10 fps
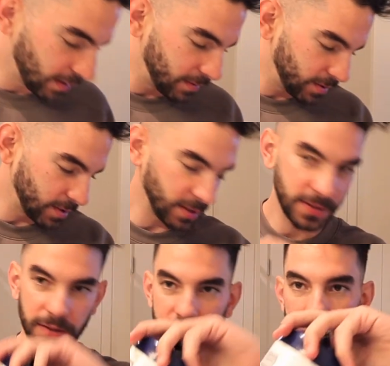I'm just gonna
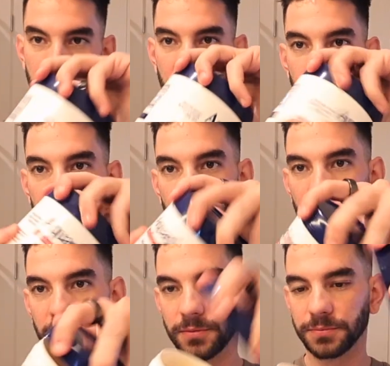take some
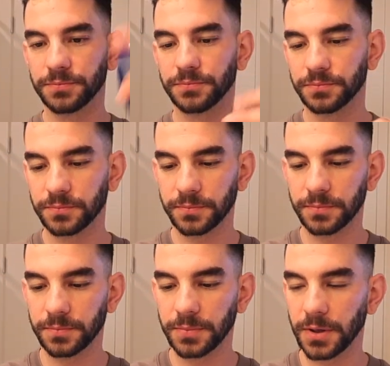aquaphor,
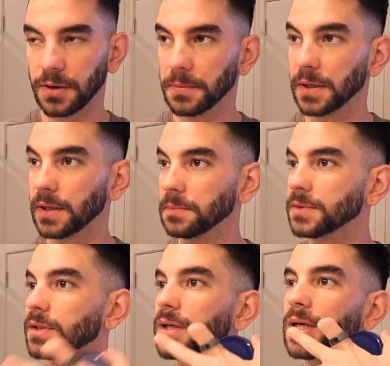put my lips.